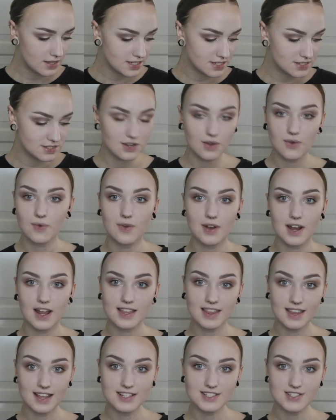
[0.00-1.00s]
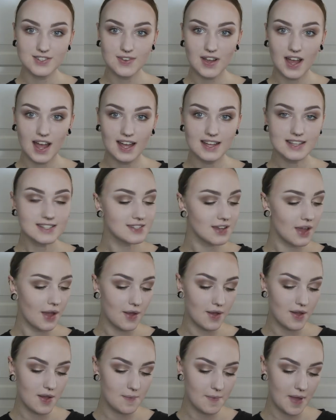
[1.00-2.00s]
So like this, you guys,
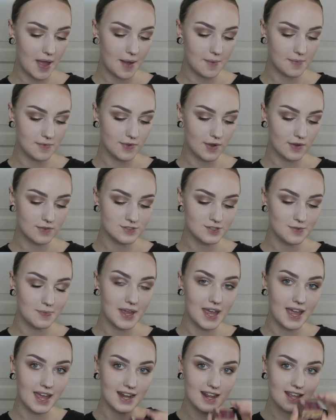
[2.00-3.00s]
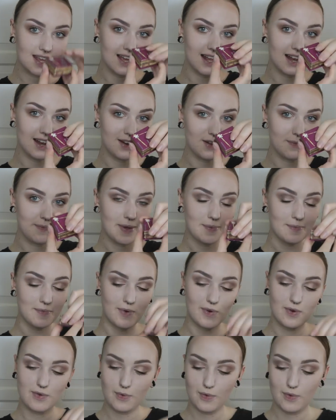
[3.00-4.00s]
I'm going to be adding a little bit
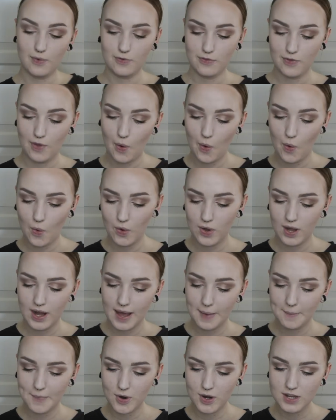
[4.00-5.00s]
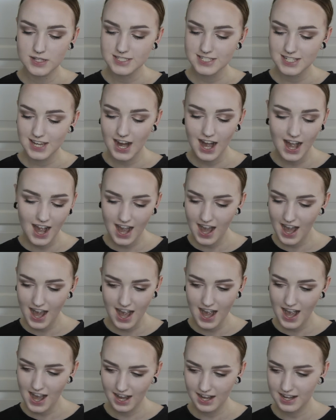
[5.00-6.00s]
more of the Hoola bronzer.
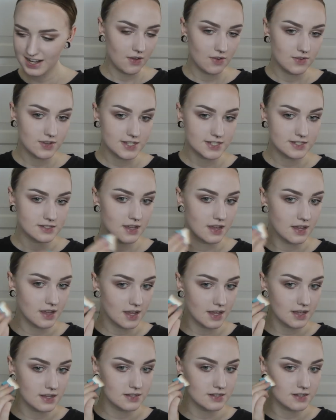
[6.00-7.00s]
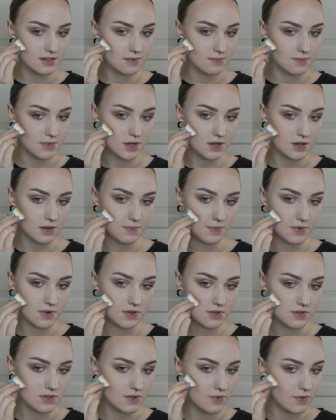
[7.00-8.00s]
So just taking some up
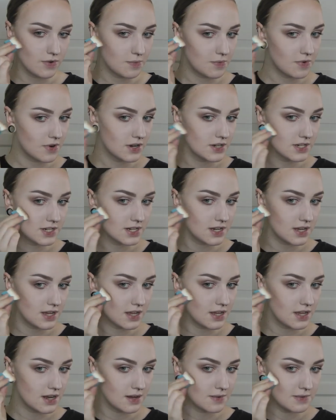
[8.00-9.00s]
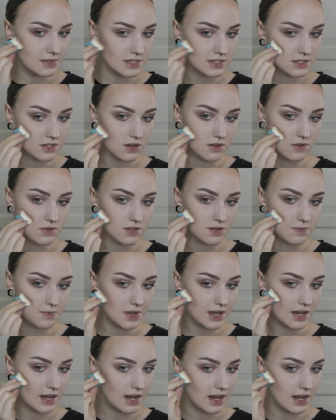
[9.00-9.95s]
onto a brush and I'm just going to be